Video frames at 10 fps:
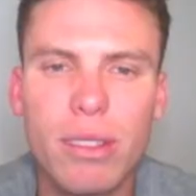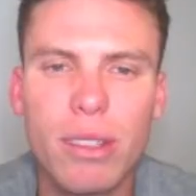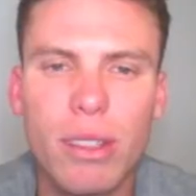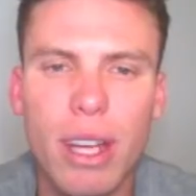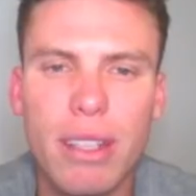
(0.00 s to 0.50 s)

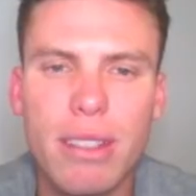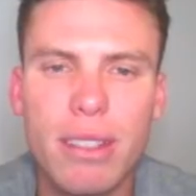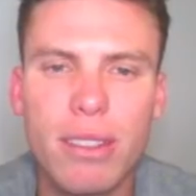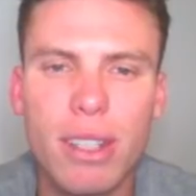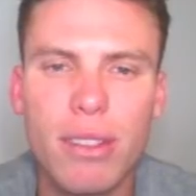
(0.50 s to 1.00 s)

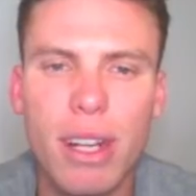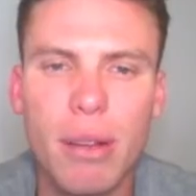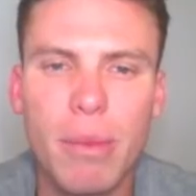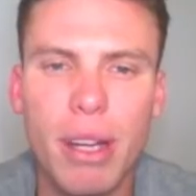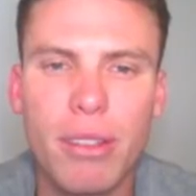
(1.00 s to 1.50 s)
Hastings, should I trade out
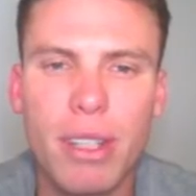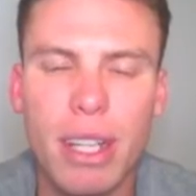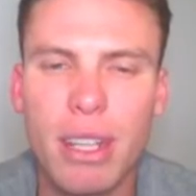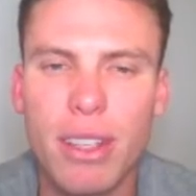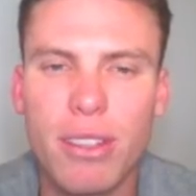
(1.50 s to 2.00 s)
May or I?
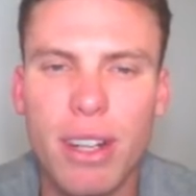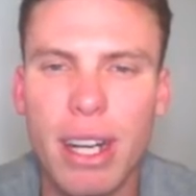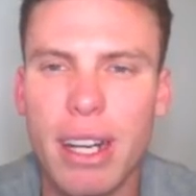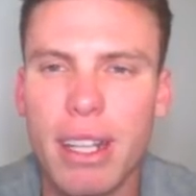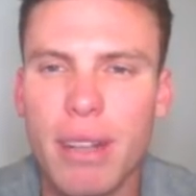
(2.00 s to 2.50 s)
Yeah, don't trade
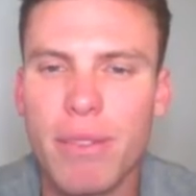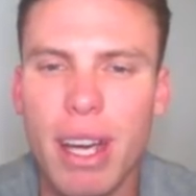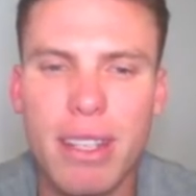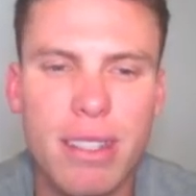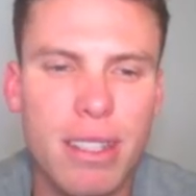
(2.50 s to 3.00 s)
any of them for
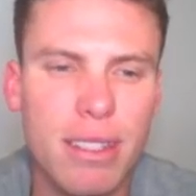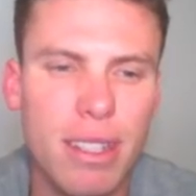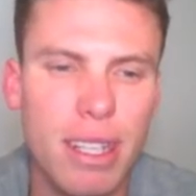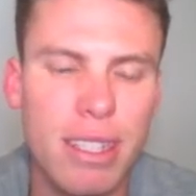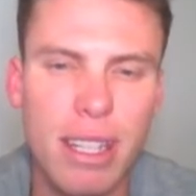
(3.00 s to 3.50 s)
Hastings.
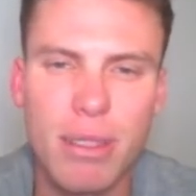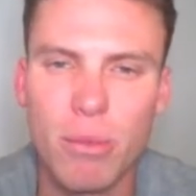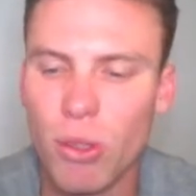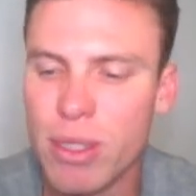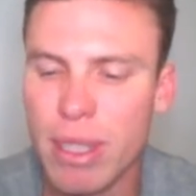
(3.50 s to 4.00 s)
Like, he's had some
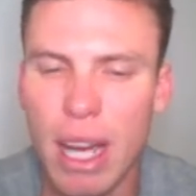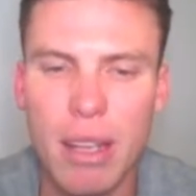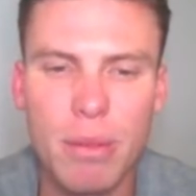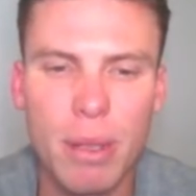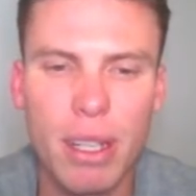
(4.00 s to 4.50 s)
awesome
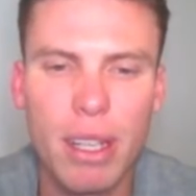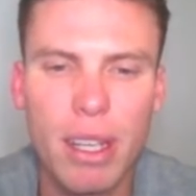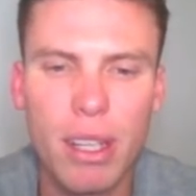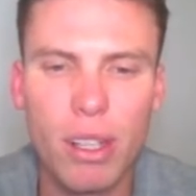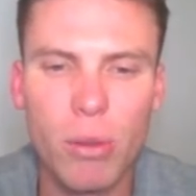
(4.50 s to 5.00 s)
games, but
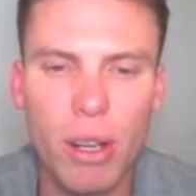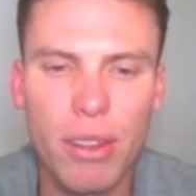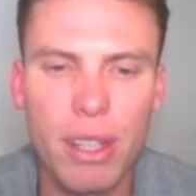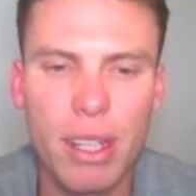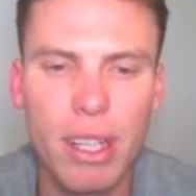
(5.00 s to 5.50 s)
not worth
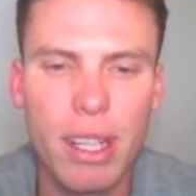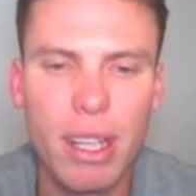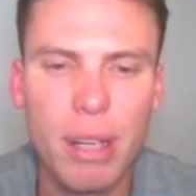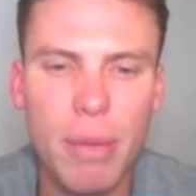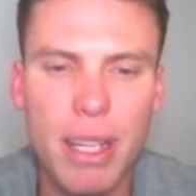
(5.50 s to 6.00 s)
it.
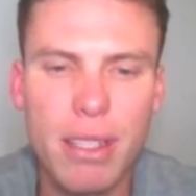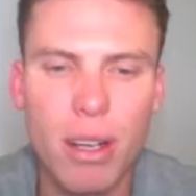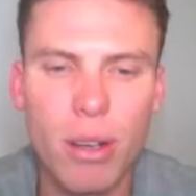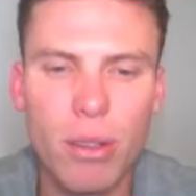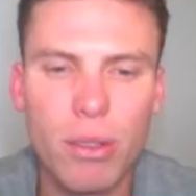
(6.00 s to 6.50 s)
May's a
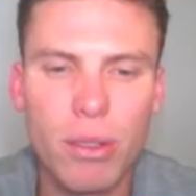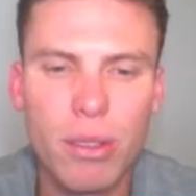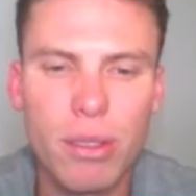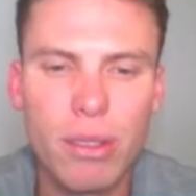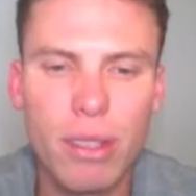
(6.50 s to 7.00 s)

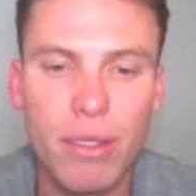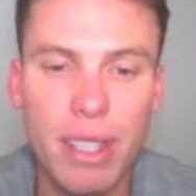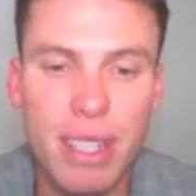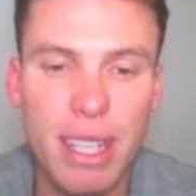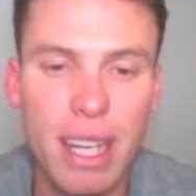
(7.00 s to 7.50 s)
hold. Oh, if he
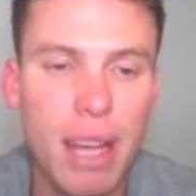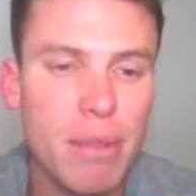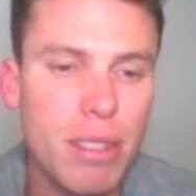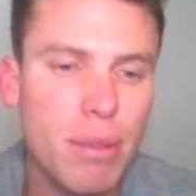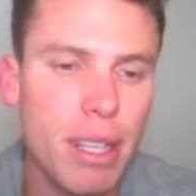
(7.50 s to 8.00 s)
doesn't get named
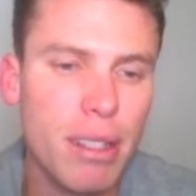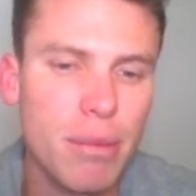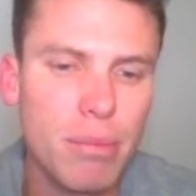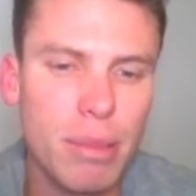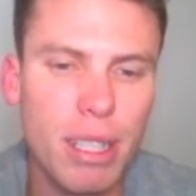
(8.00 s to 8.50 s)
this week,
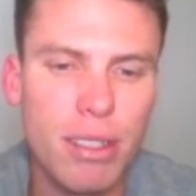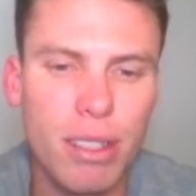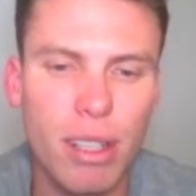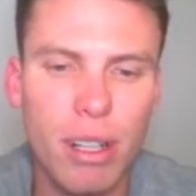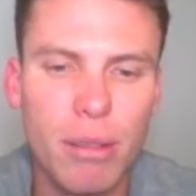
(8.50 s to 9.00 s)
potentially
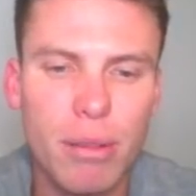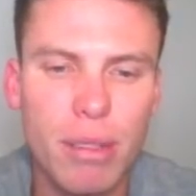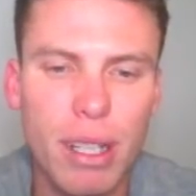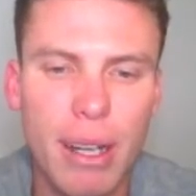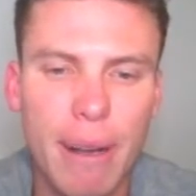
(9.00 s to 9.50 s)
not.
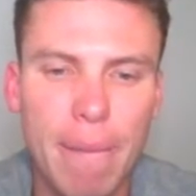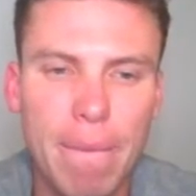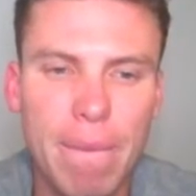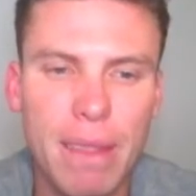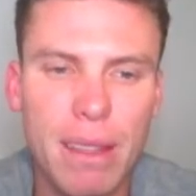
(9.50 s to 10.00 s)

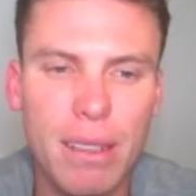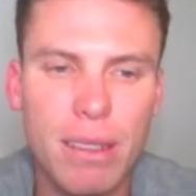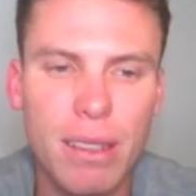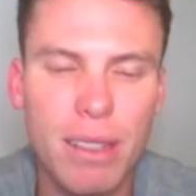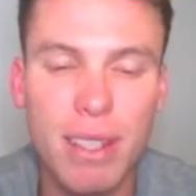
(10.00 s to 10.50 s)
Um,
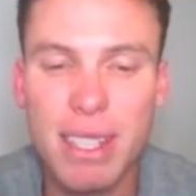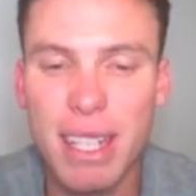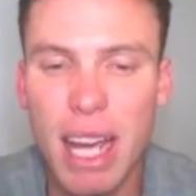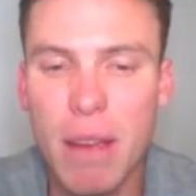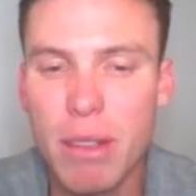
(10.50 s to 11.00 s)
if he doesn't get
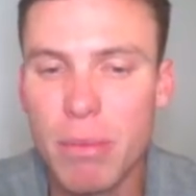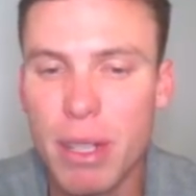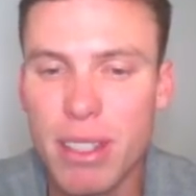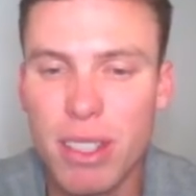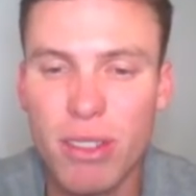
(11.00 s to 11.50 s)
named, you could
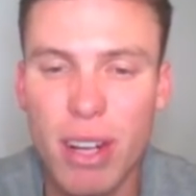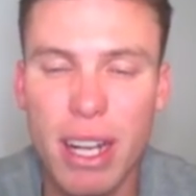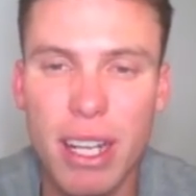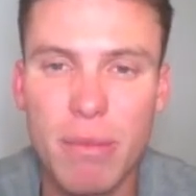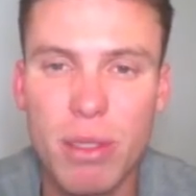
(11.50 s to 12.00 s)
potentially trade
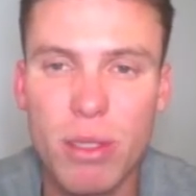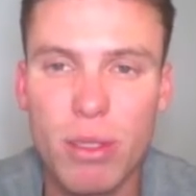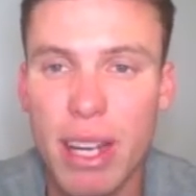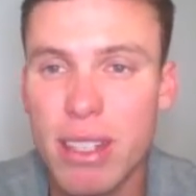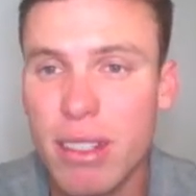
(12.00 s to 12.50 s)
him to
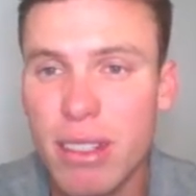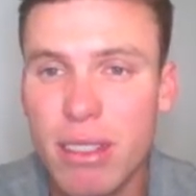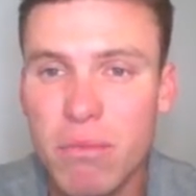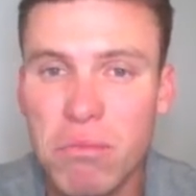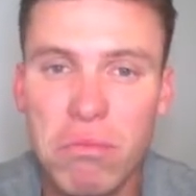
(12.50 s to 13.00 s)

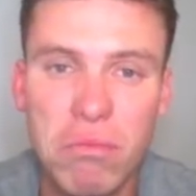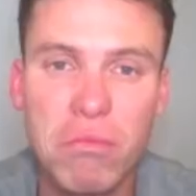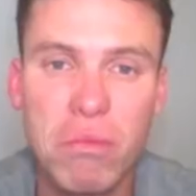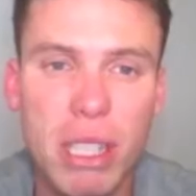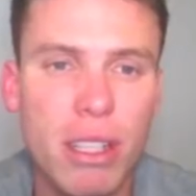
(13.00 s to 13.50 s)
Hastings.
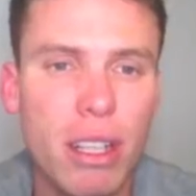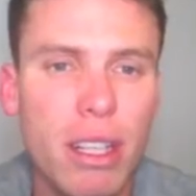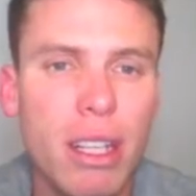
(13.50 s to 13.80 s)
That's solid.